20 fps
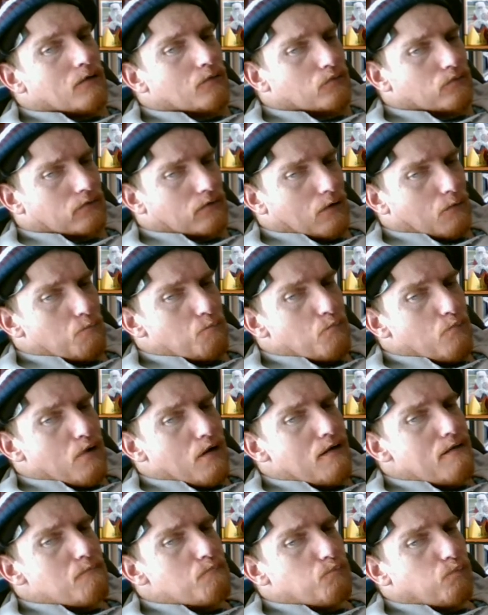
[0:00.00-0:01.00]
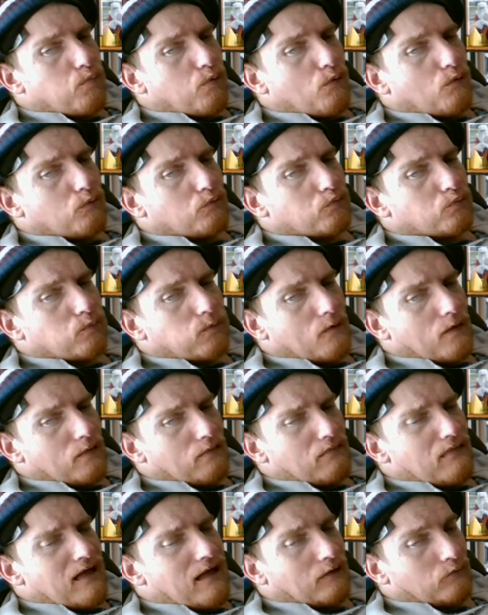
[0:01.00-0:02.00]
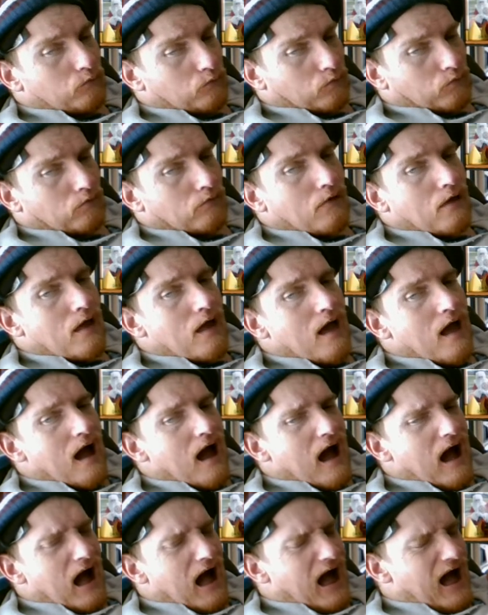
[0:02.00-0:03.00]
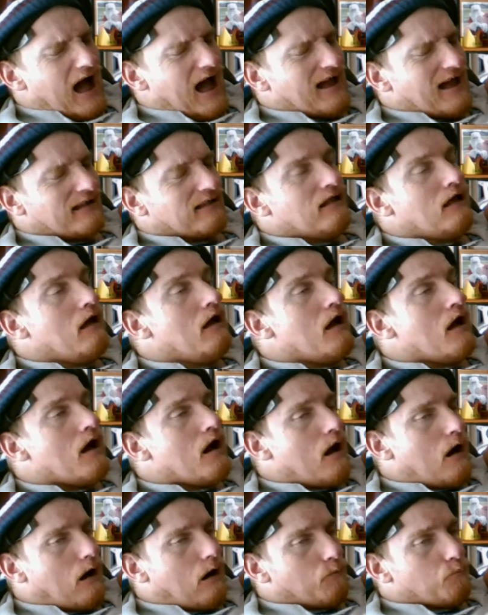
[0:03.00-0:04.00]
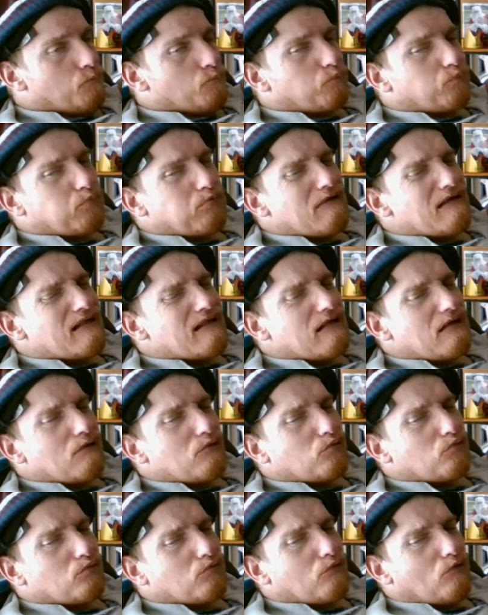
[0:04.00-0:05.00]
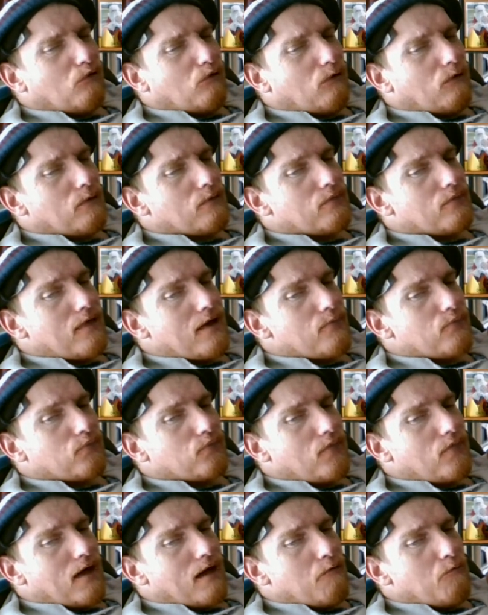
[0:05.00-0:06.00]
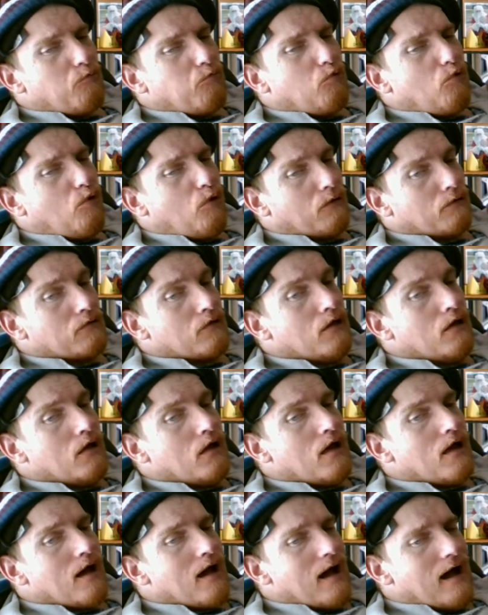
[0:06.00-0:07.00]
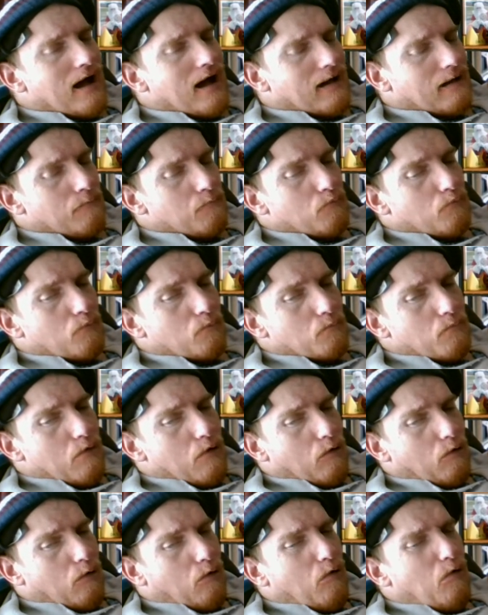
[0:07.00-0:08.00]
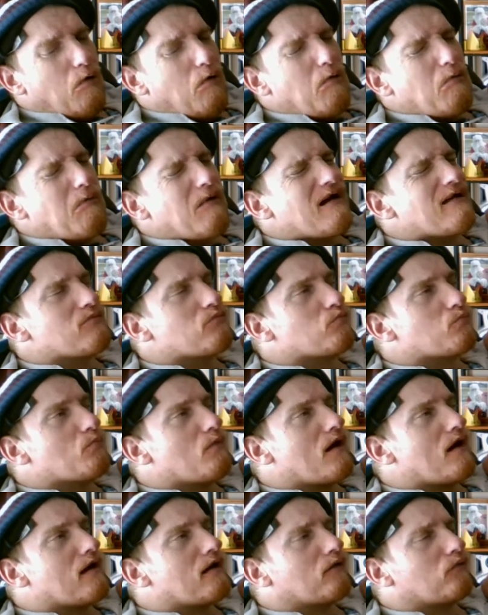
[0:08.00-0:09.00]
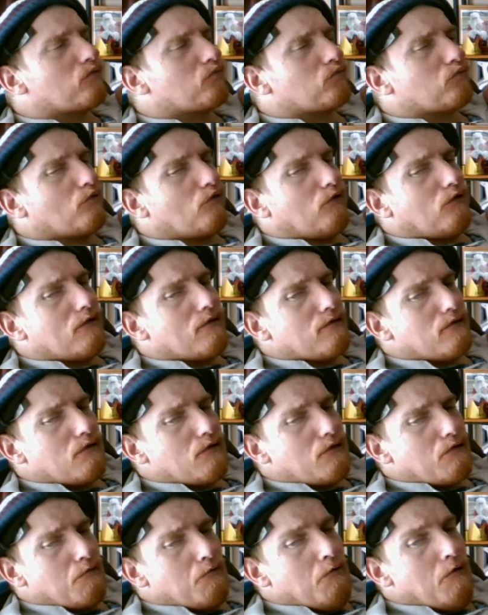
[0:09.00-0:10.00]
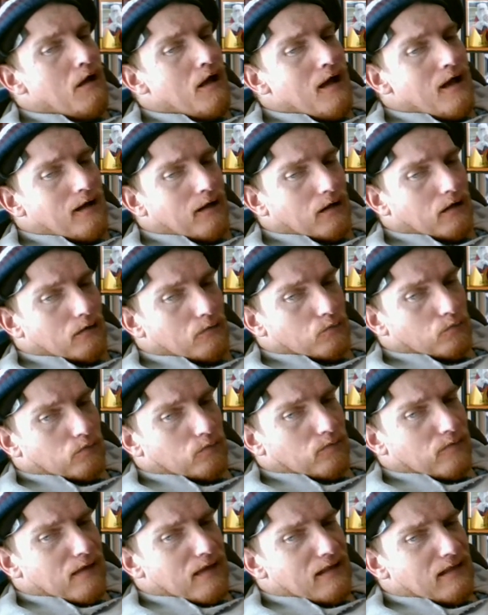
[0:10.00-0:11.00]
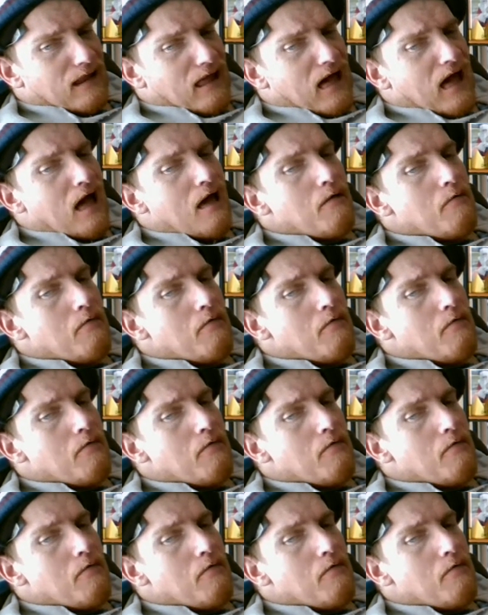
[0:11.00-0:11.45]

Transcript: some meatballs for lunch. And I'm pretty sure that they would. And always make sure you consider